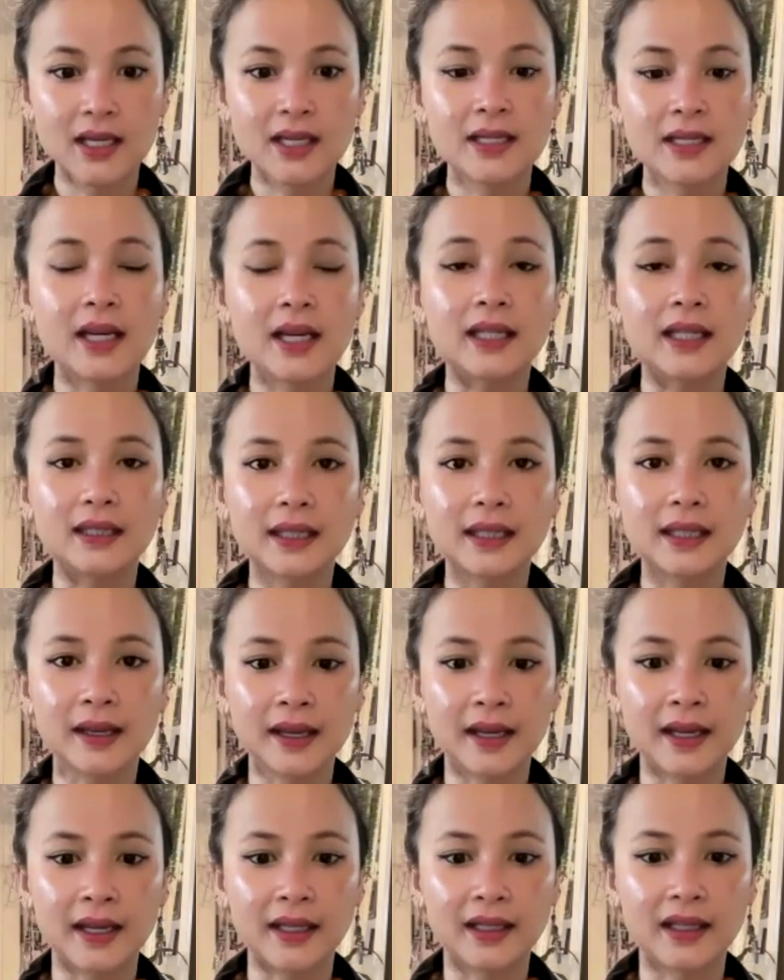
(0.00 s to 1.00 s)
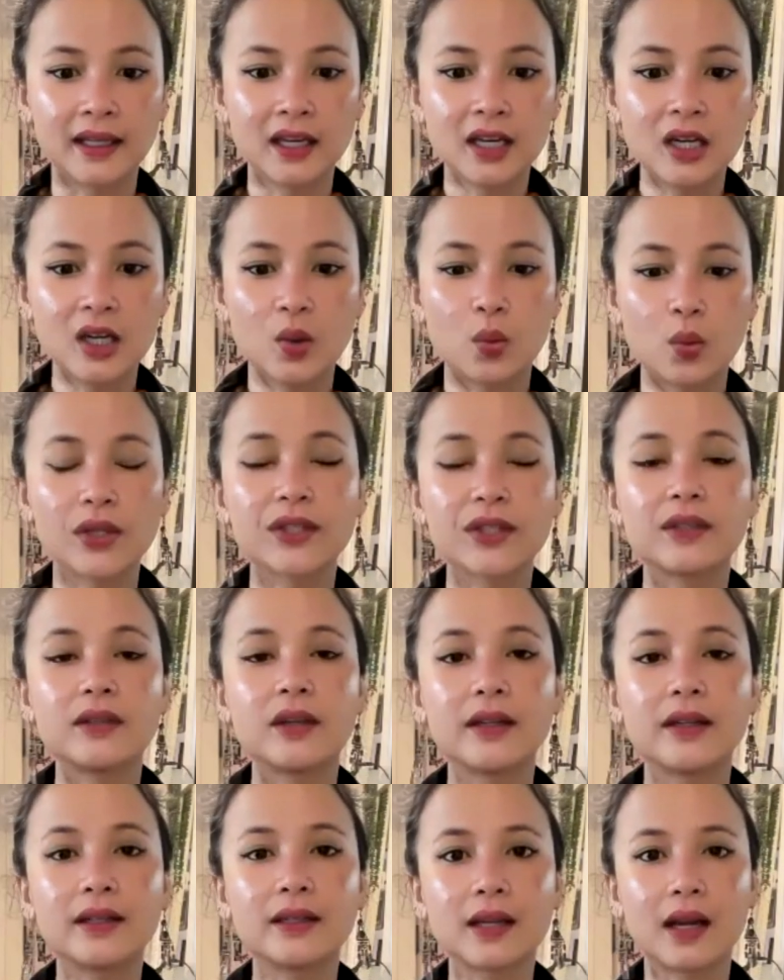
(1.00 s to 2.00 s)
Nakateng was not
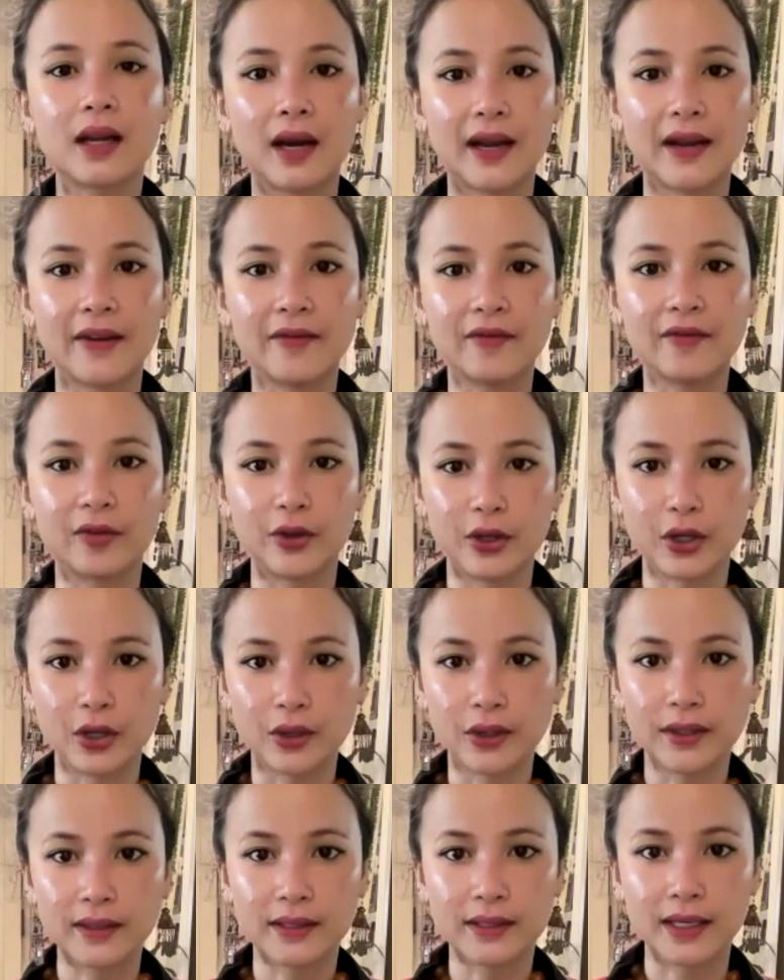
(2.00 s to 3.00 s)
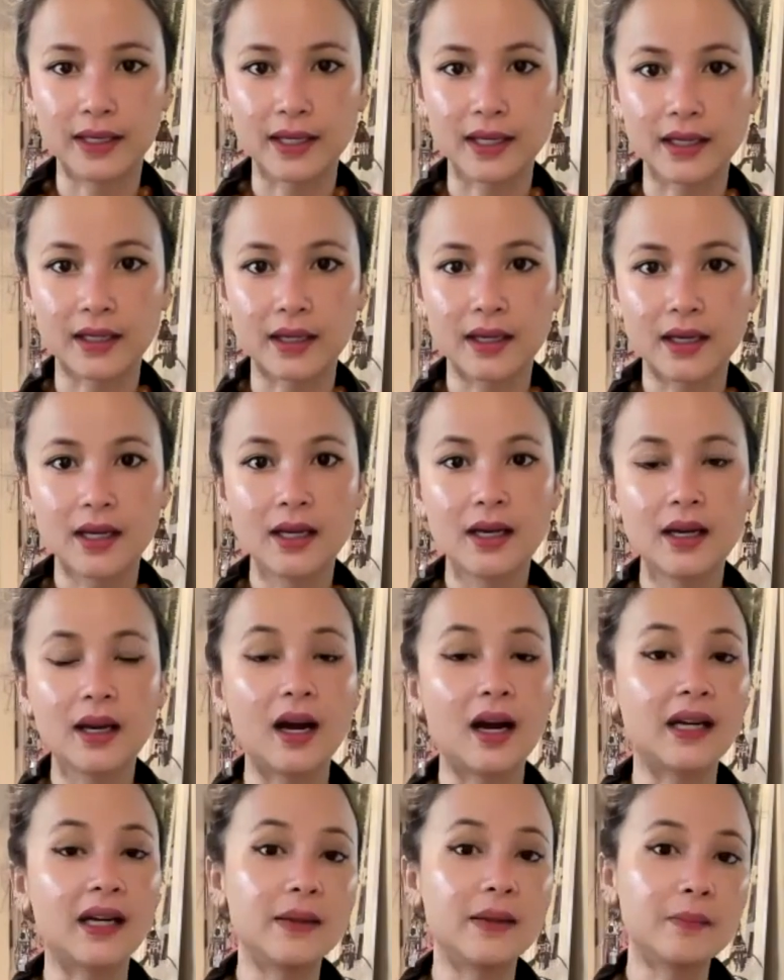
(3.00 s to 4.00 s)
a time for noticing
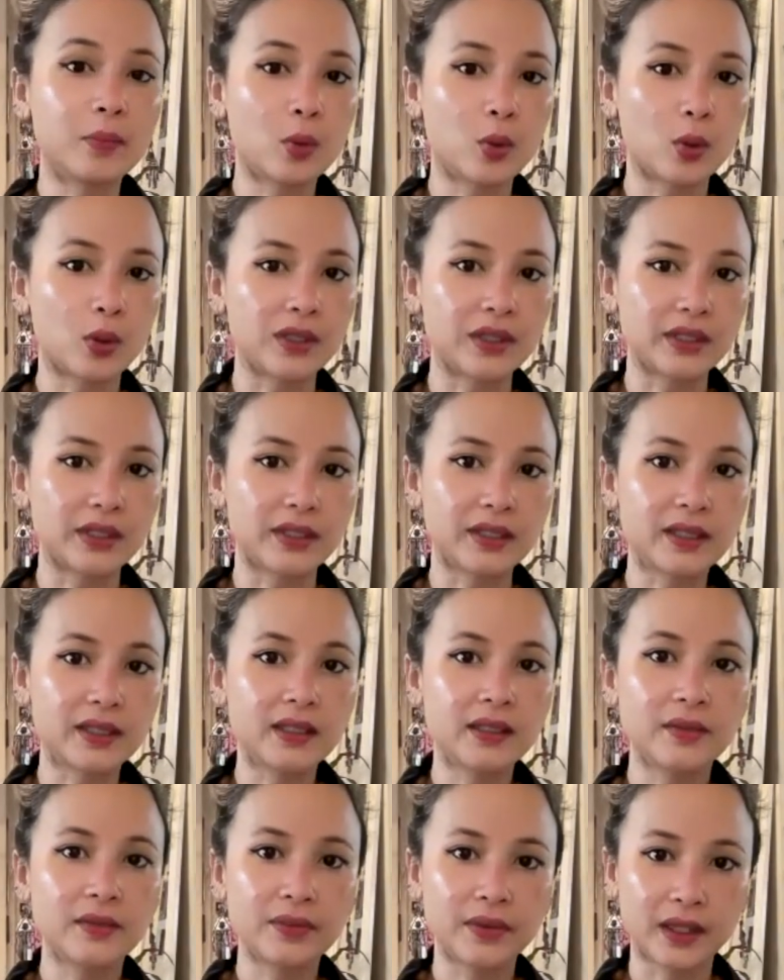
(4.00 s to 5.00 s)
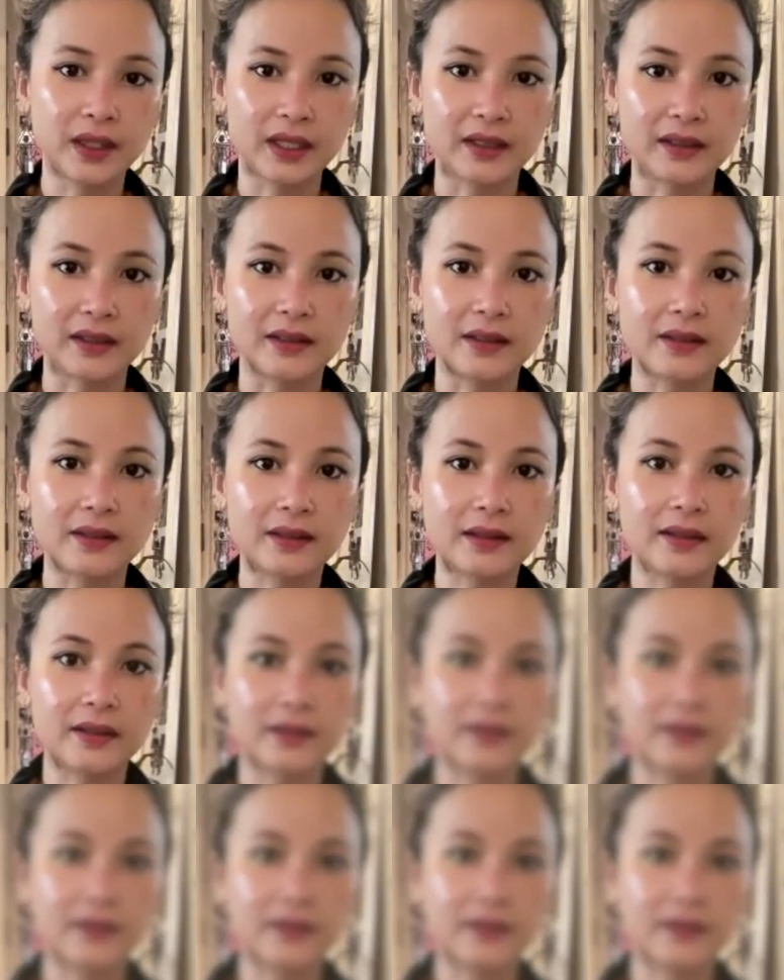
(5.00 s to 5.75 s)
unimportant things.